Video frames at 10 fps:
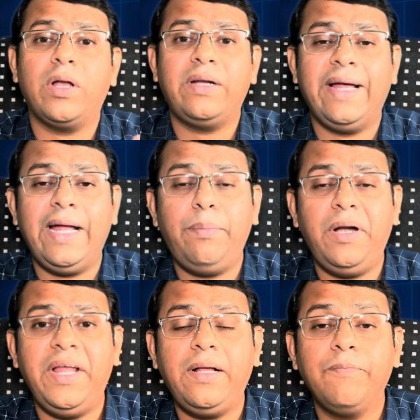are
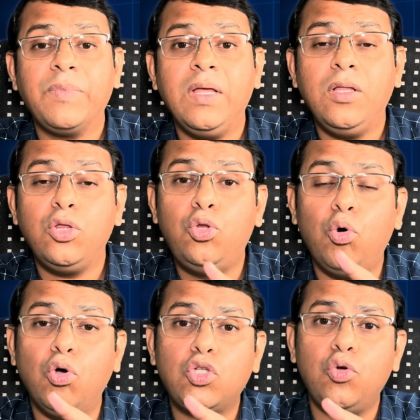diabetic,
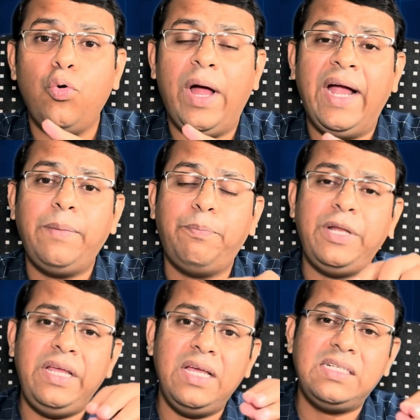those who had
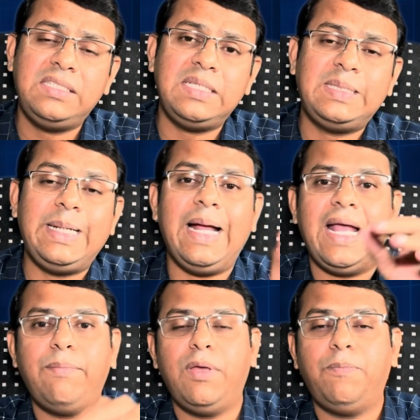pre-existing
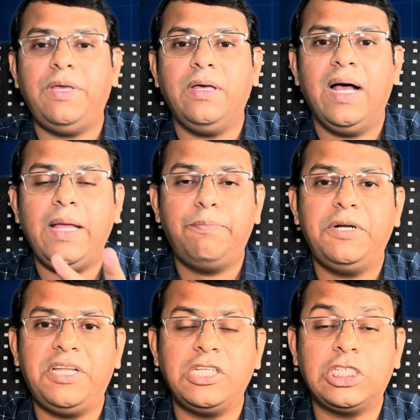high BP,
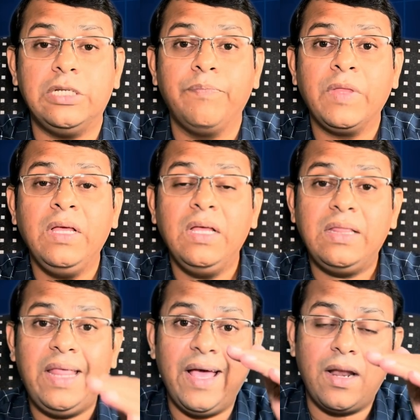hypertension,
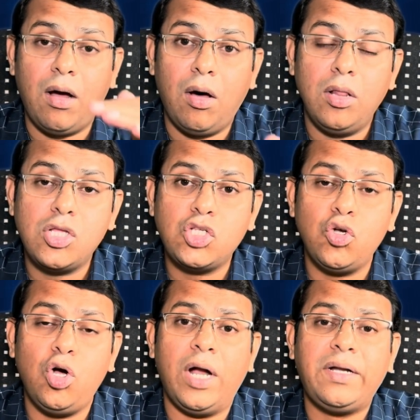they are
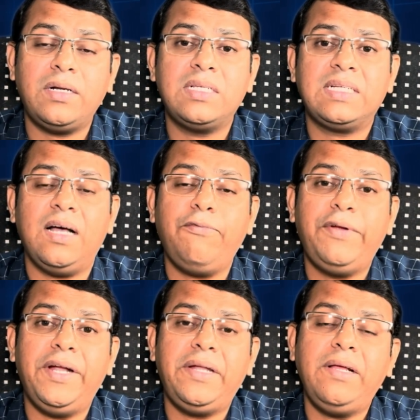also at risk
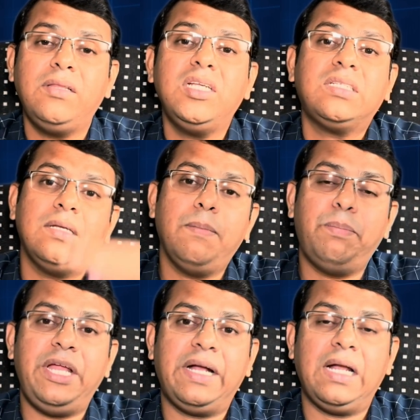of getting this
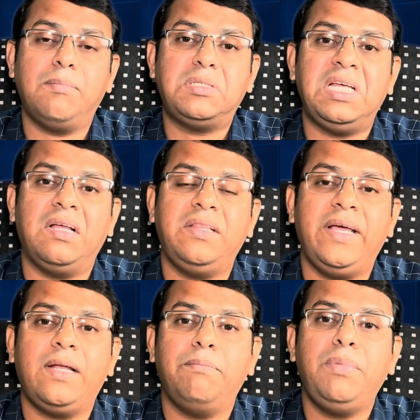preeclampsia.
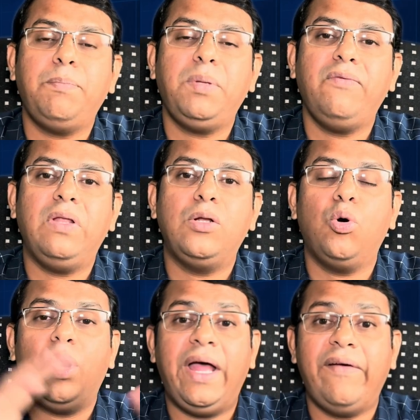Their BP will
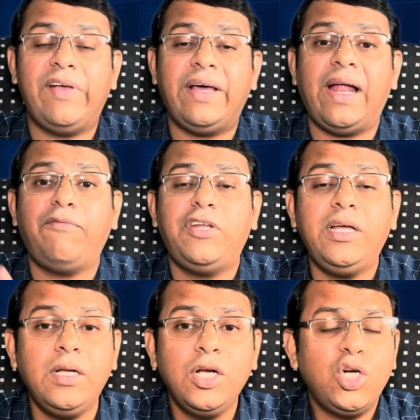go higher
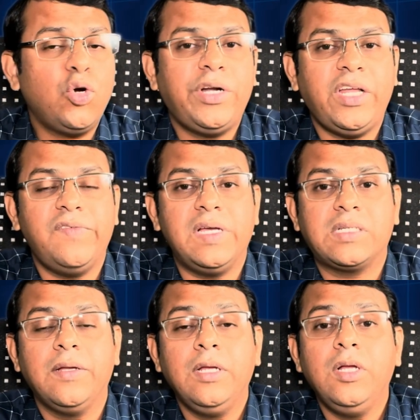after 20
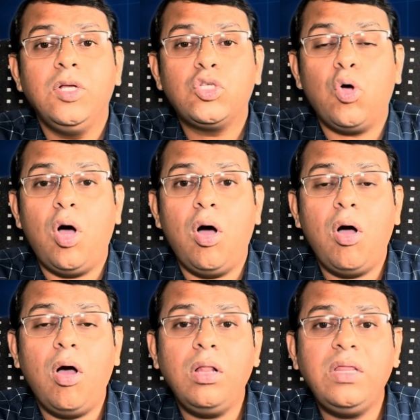weeks. So
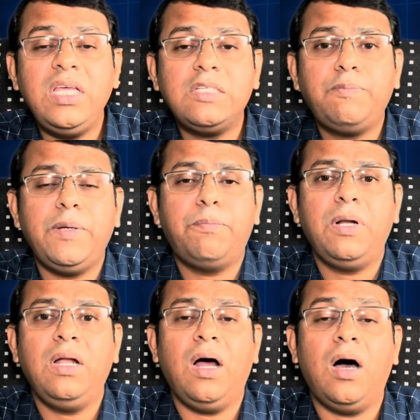all these
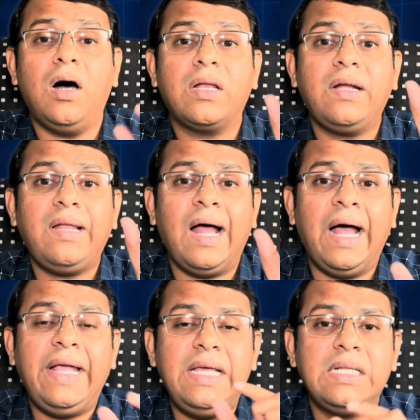people are at
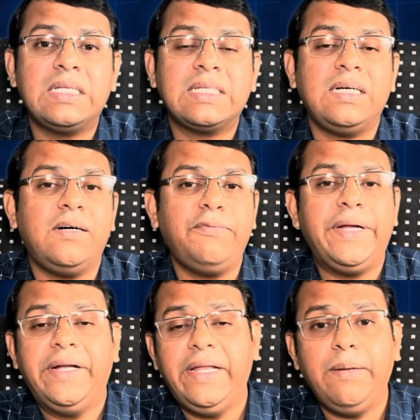high risk of
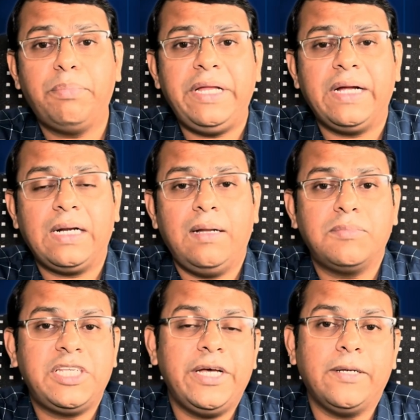getting
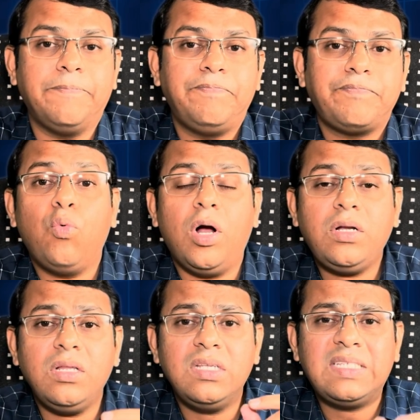preeclampsia.
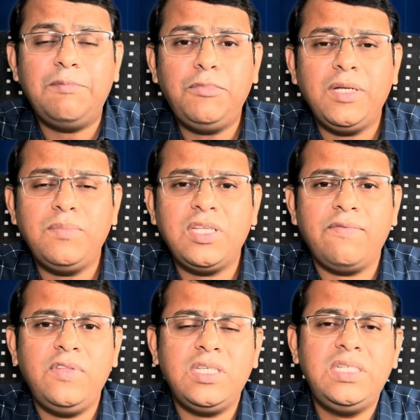What are the symptoms
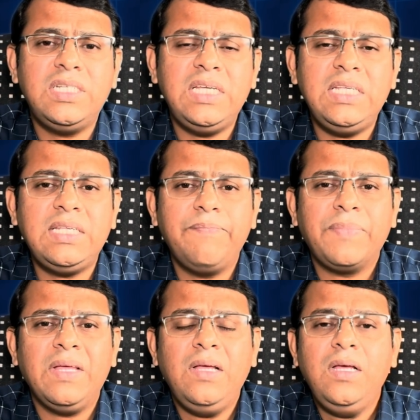of this disease?
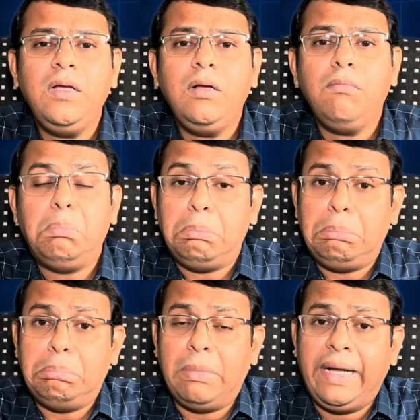
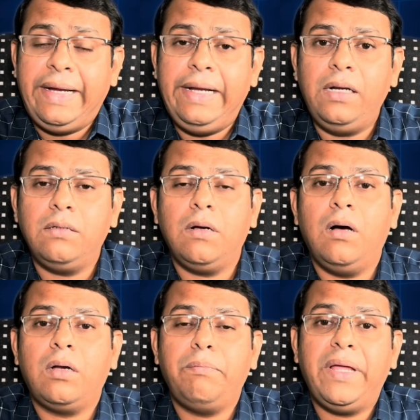Mild
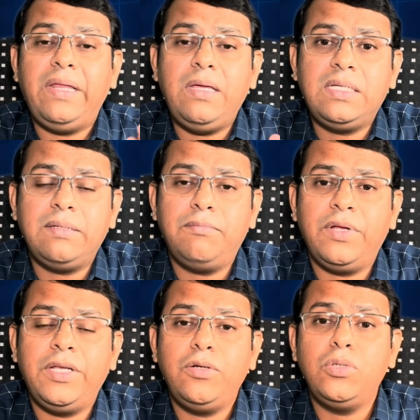or many
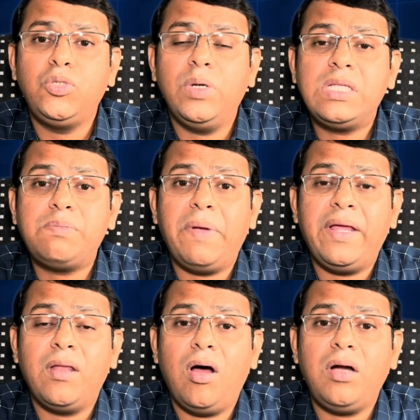individuals
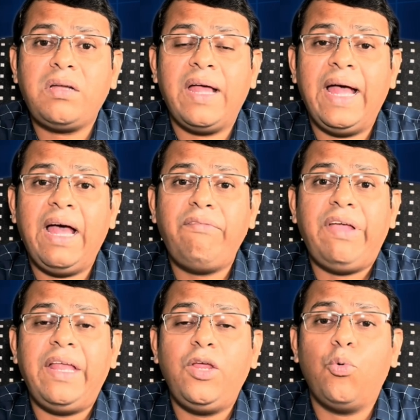may not
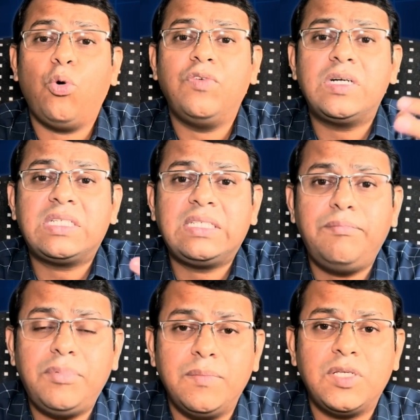have any overt
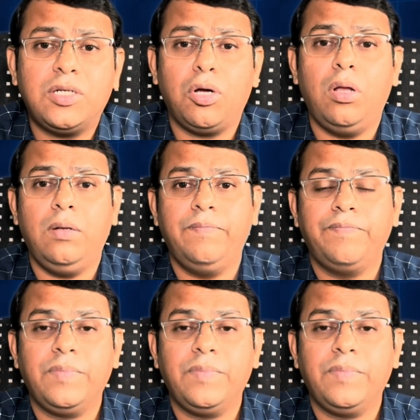symptoms at all.